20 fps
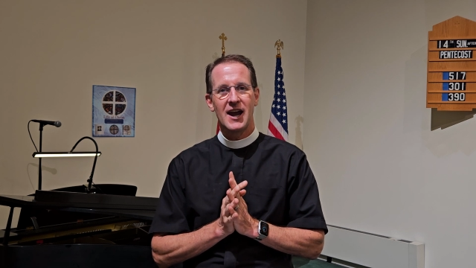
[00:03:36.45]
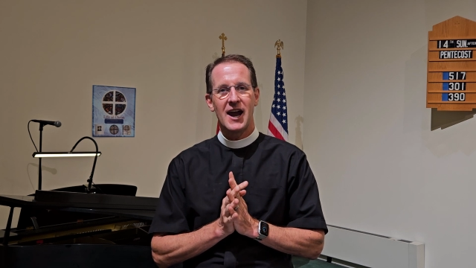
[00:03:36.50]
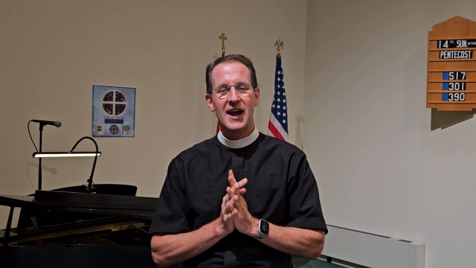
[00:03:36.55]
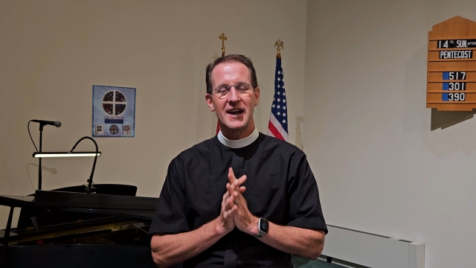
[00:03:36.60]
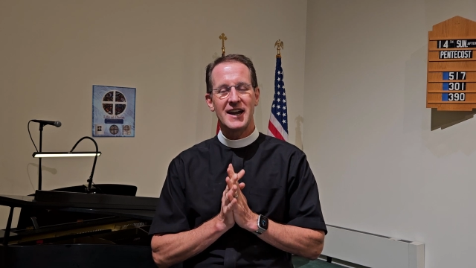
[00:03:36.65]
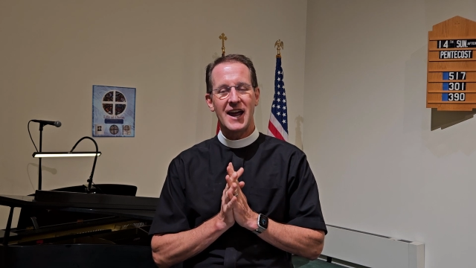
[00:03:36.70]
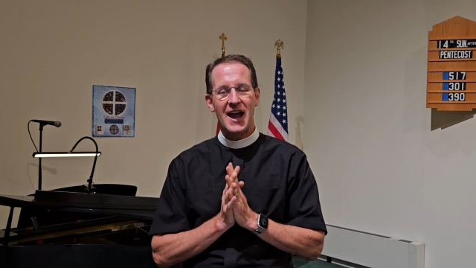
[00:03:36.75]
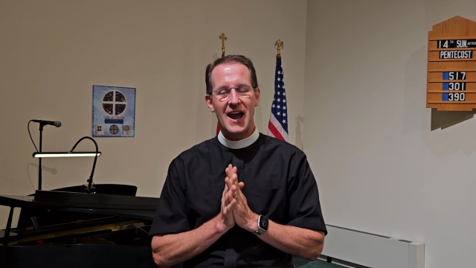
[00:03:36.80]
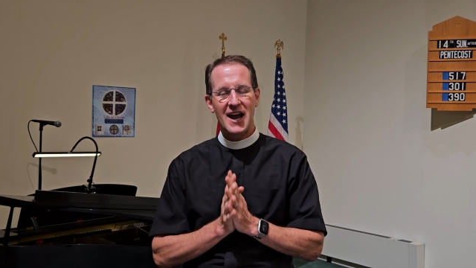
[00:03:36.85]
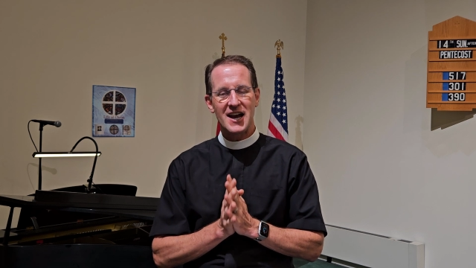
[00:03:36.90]

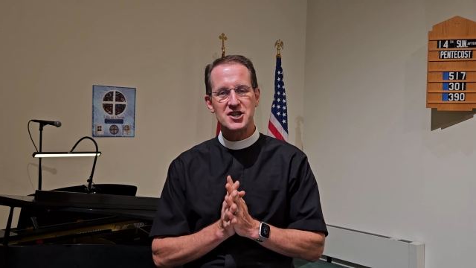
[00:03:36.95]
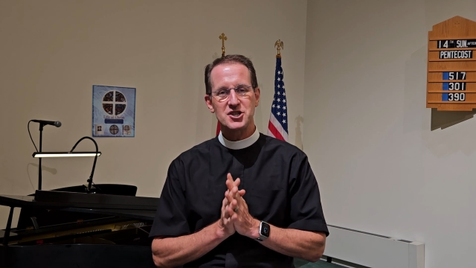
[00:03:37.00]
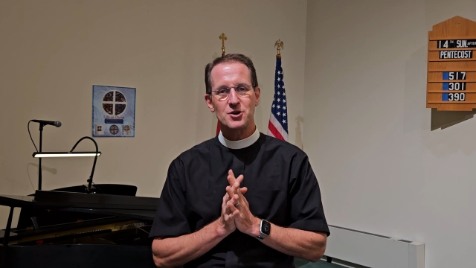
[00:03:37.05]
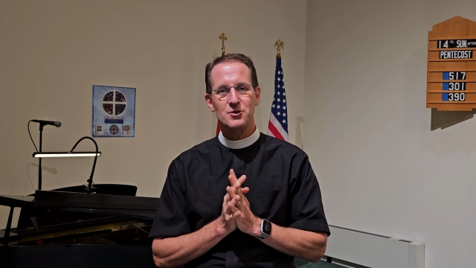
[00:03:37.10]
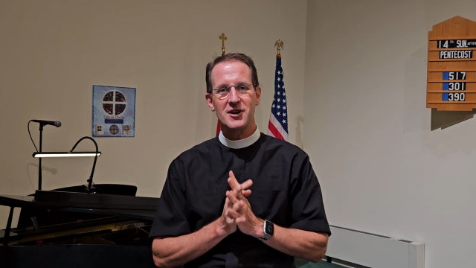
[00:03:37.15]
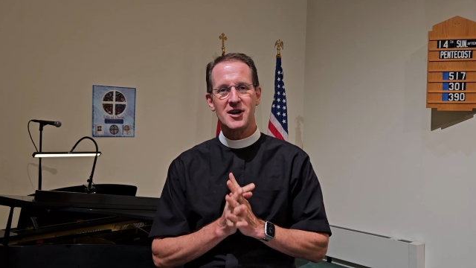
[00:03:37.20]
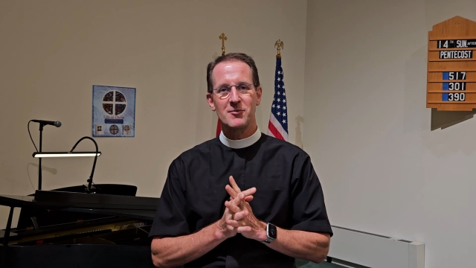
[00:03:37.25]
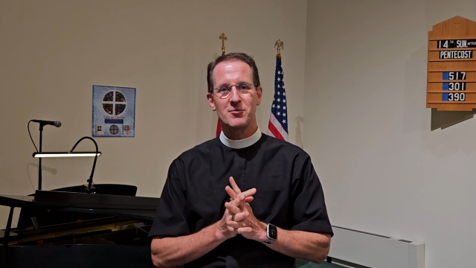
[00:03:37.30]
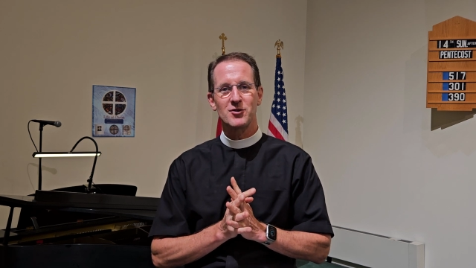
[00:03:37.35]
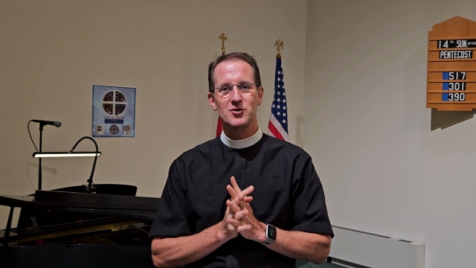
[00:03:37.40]
and as
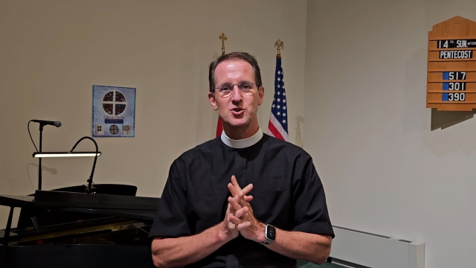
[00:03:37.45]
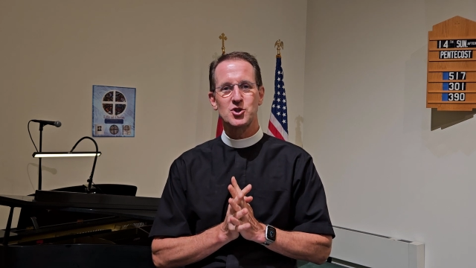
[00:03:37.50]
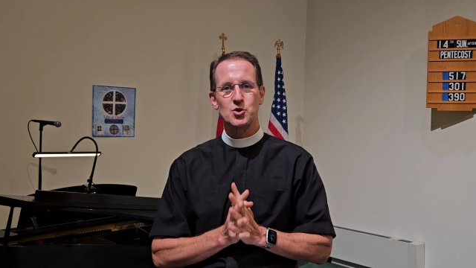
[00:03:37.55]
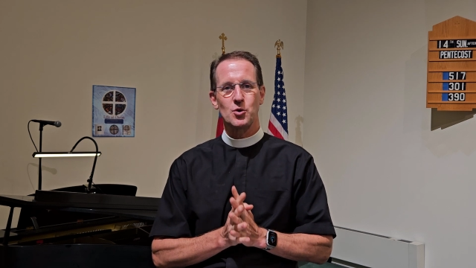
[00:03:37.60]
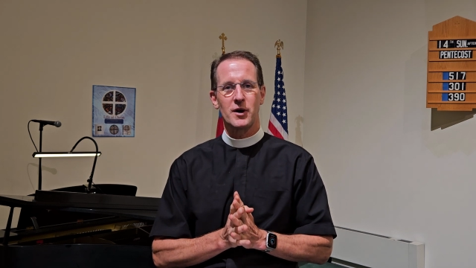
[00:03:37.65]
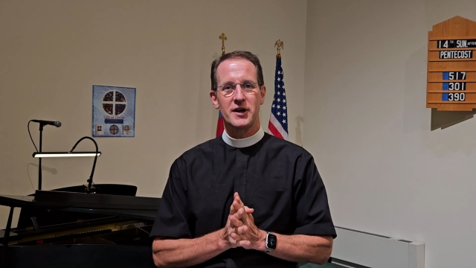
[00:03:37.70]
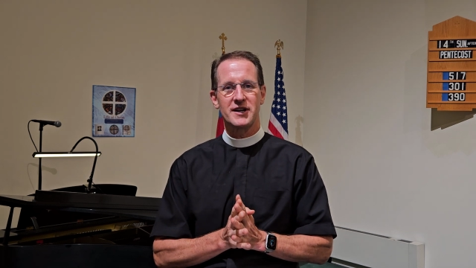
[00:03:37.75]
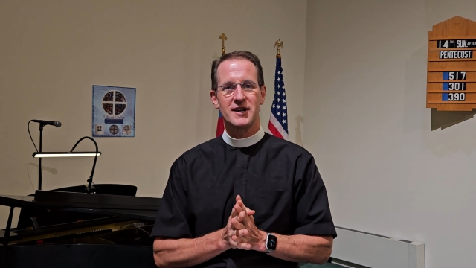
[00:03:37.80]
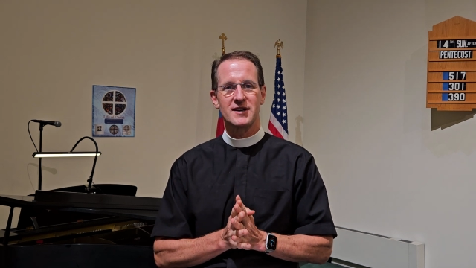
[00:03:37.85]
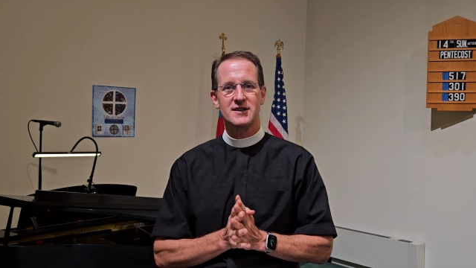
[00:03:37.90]
you're able,
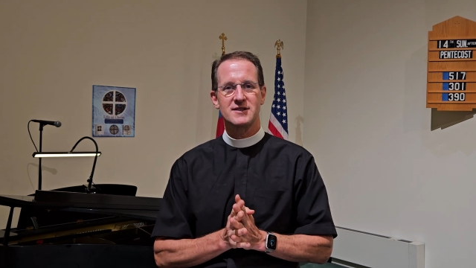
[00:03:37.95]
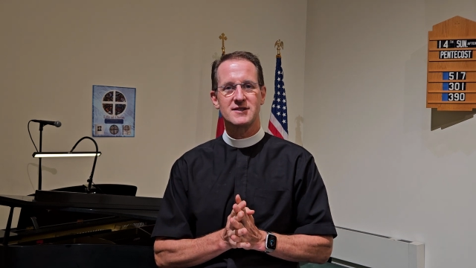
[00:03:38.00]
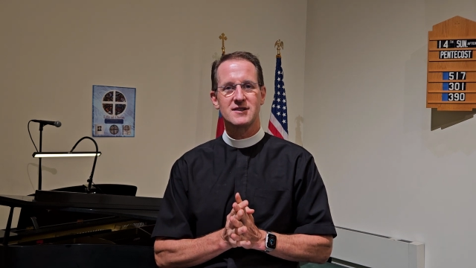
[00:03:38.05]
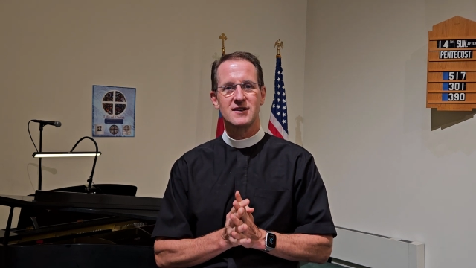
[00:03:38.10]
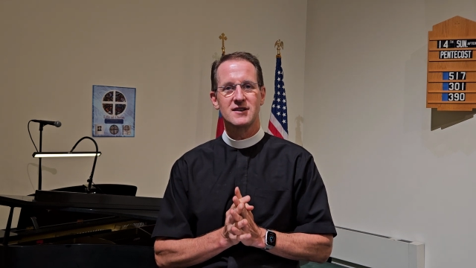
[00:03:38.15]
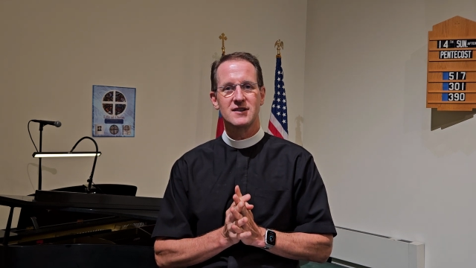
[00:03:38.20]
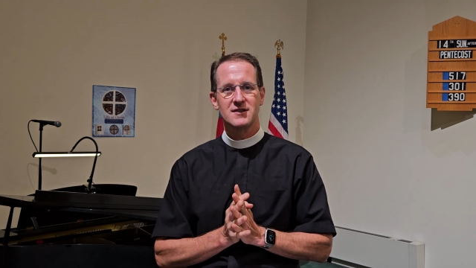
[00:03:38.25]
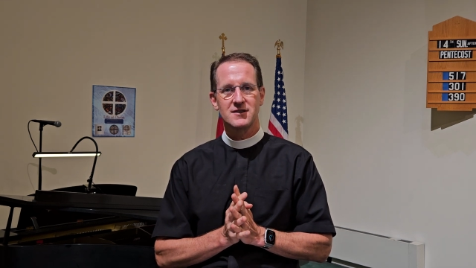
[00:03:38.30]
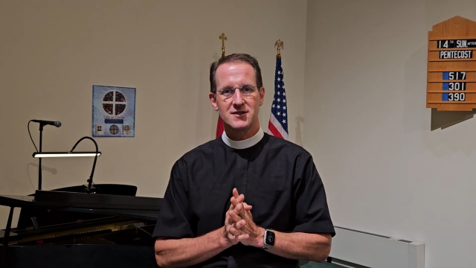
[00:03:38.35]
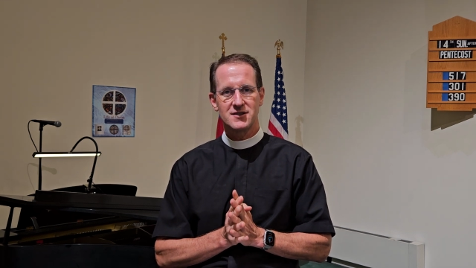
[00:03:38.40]
join us
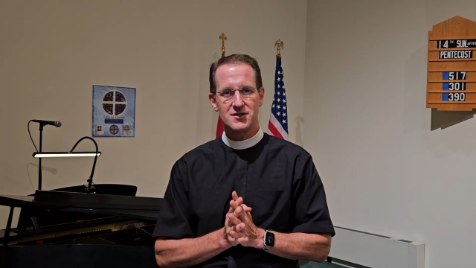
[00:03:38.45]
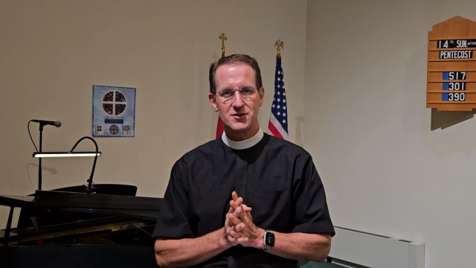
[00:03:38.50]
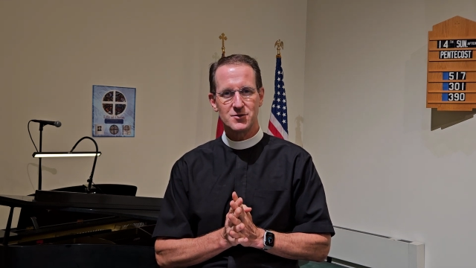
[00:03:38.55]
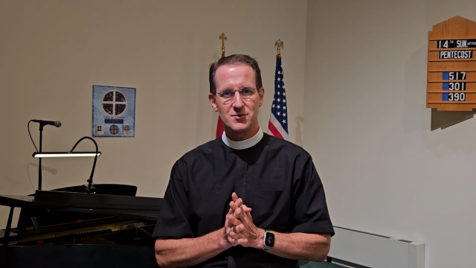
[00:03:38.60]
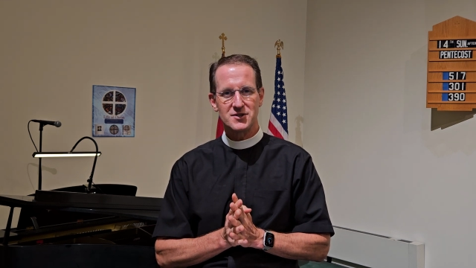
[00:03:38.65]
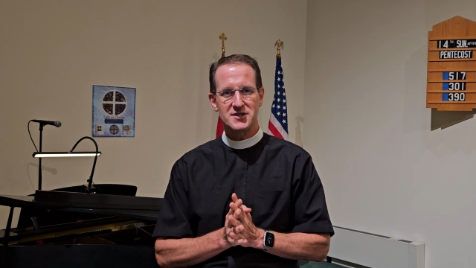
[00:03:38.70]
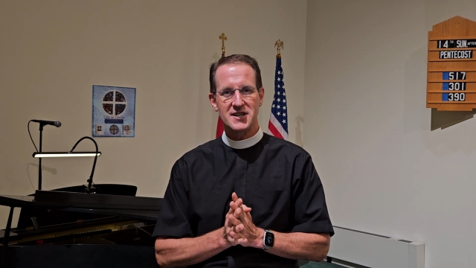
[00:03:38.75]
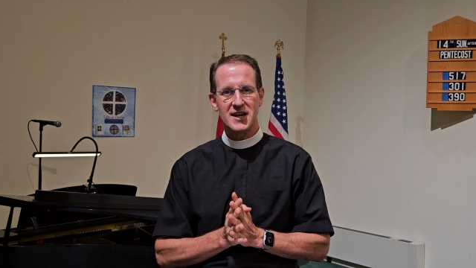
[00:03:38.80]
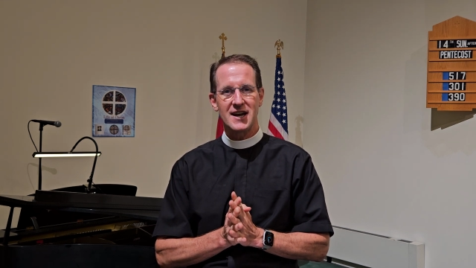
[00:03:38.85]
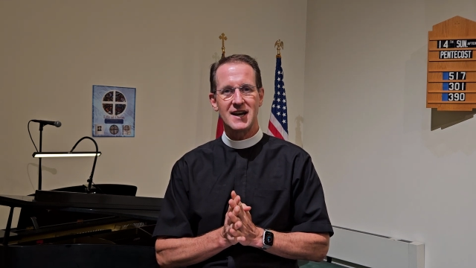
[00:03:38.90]

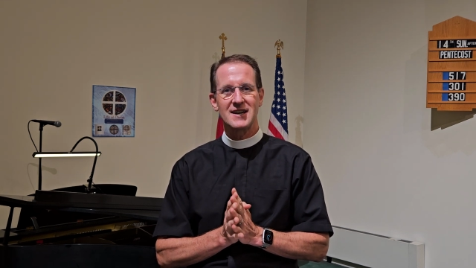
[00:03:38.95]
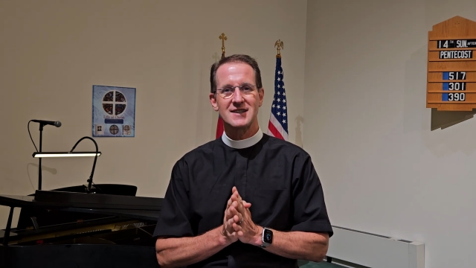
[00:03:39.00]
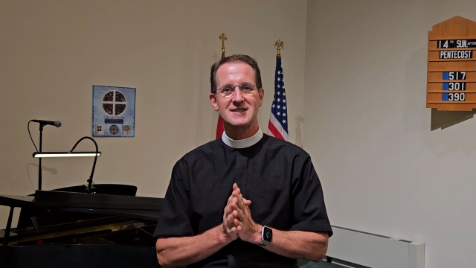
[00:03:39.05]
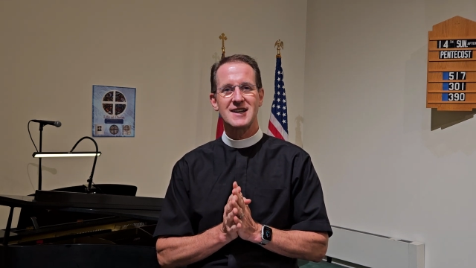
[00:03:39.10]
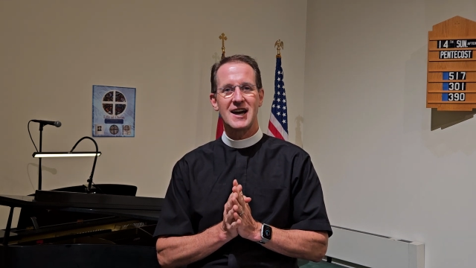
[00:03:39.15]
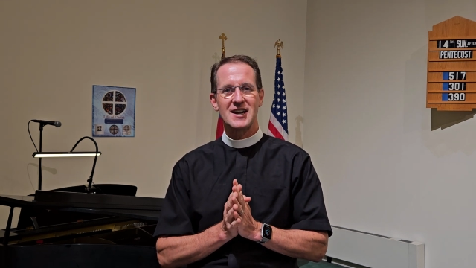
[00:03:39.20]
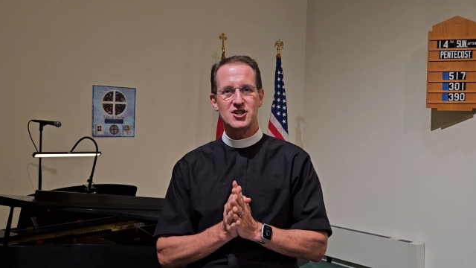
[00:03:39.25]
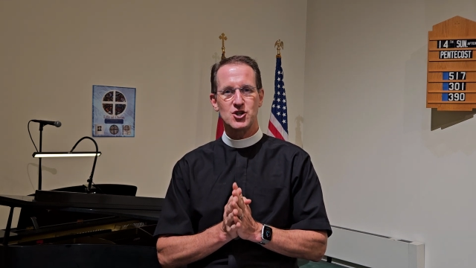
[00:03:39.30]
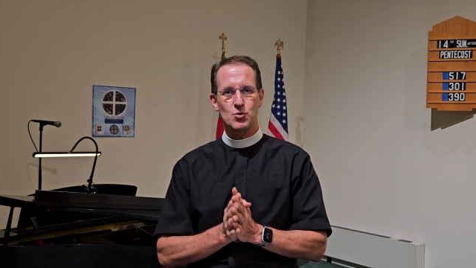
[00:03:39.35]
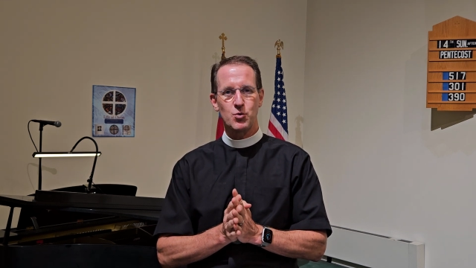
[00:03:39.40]
Tuesdays
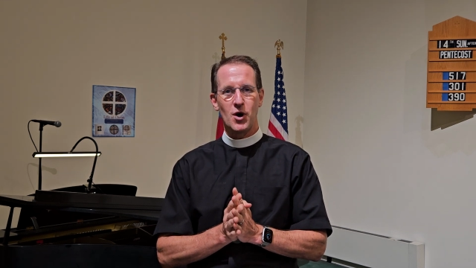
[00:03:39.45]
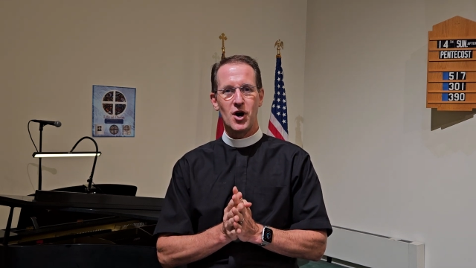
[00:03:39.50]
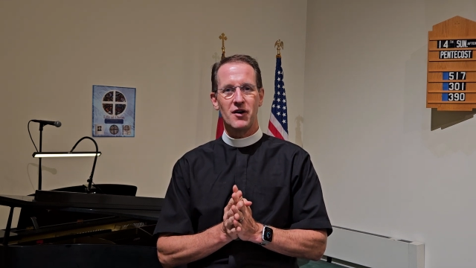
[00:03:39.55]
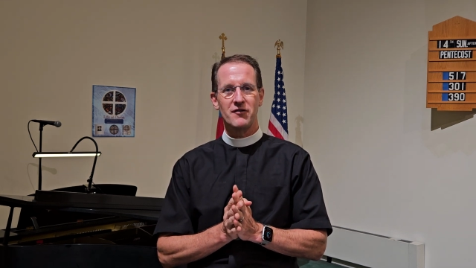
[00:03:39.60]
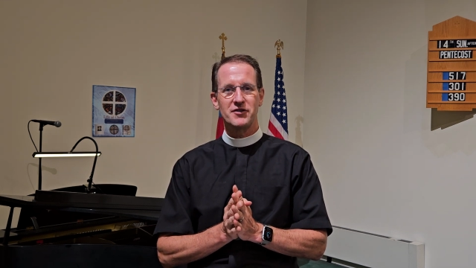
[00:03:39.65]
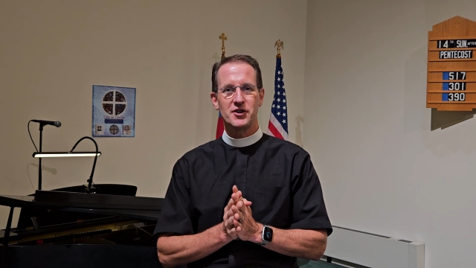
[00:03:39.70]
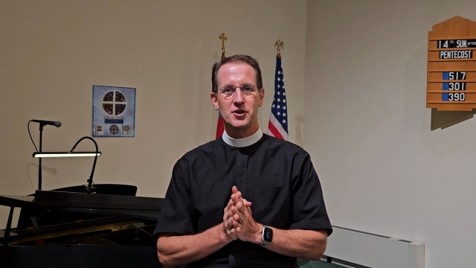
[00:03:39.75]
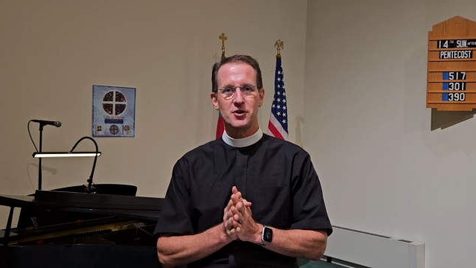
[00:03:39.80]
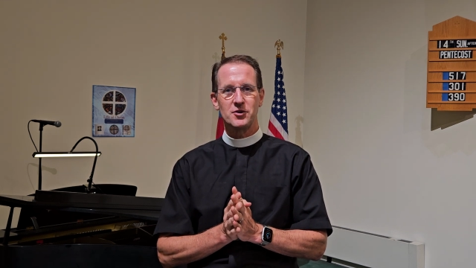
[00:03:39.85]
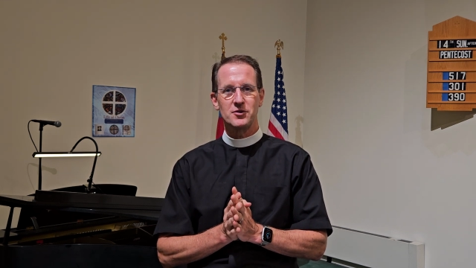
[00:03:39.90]
at
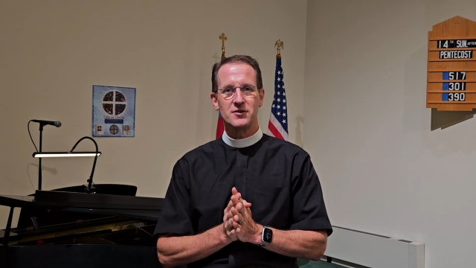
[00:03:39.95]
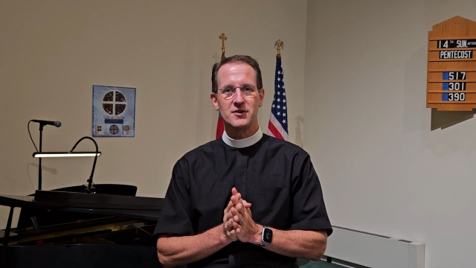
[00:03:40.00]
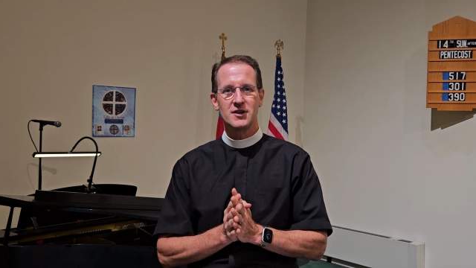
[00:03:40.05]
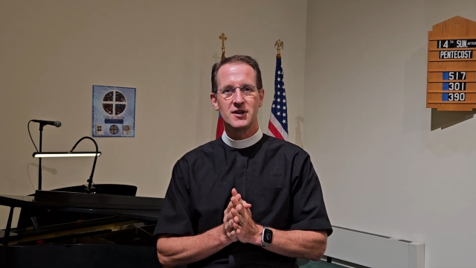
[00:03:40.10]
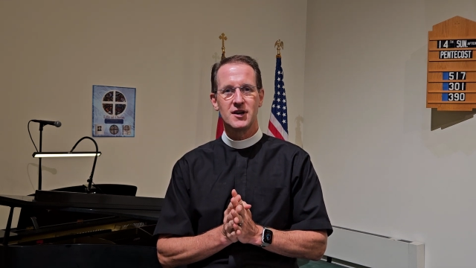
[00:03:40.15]
12 noon